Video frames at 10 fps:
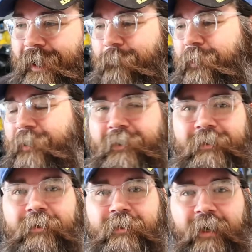
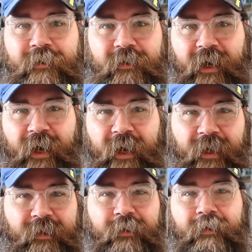Because it's actually
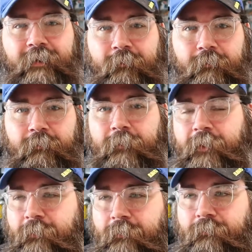hot.
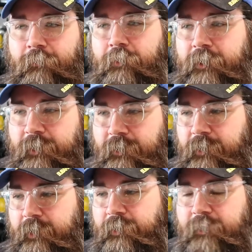The milky
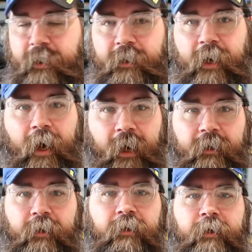thing is like
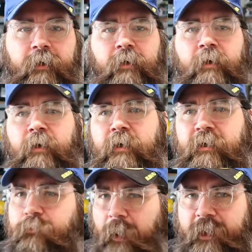hot, not like
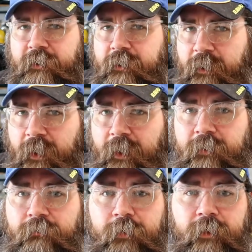spicy
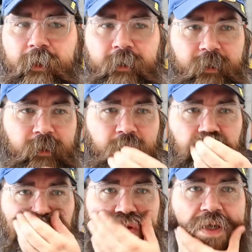hot, but like you
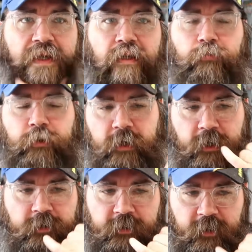put it
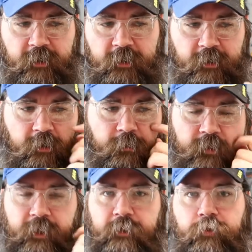on your tongue and it
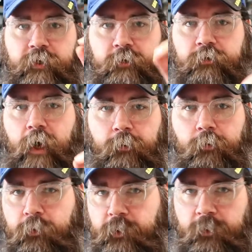almost like putting a drop
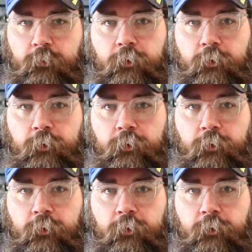of boiling